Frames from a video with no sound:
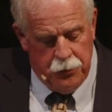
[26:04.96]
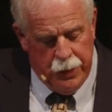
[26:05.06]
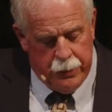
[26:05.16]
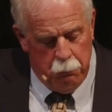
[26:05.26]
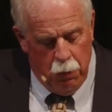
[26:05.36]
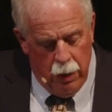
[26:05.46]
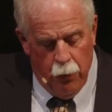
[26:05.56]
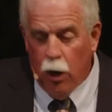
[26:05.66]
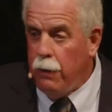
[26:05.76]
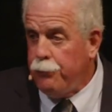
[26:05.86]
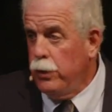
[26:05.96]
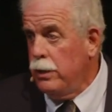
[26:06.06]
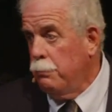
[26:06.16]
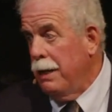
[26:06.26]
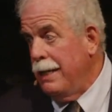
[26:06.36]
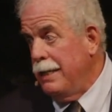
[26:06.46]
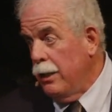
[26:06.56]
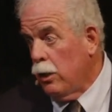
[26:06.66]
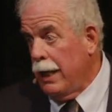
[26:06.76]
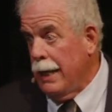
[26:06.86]
that the blood offerings made
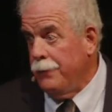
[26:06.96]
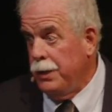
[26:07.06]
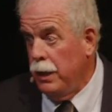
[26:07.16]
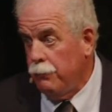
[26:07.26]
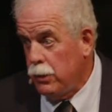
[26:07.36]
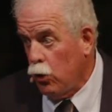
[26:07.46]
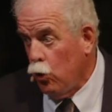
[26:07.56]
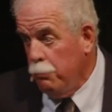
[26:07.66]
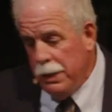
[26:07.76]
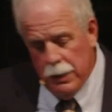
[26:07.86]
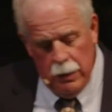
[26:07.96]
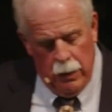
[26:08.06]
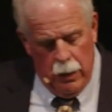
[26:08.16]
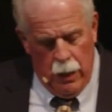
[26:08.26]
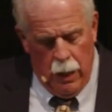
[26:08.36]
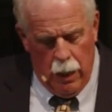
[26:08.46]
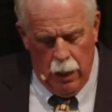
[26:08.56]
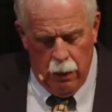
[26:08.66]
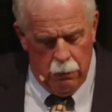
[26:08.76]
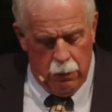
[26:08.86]
yearly on the Day of Atonement
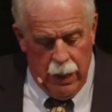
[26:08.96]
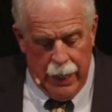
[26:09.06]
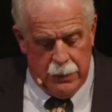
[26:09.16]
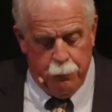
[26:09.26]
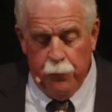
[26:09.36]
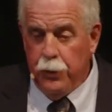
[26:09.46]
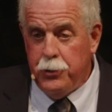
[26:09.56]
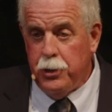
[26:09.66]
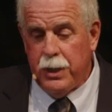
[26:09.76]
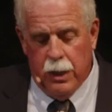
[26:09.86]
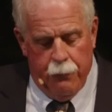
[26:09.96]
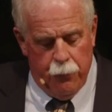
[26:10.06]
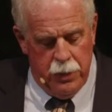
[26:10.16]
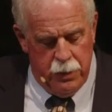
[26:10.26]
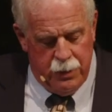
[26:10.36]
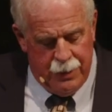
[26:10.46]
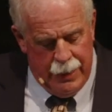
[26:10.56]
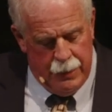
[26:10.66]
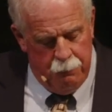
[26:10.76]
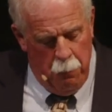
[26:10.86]
are God's provision to cover his
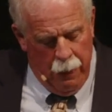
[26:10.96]
sin,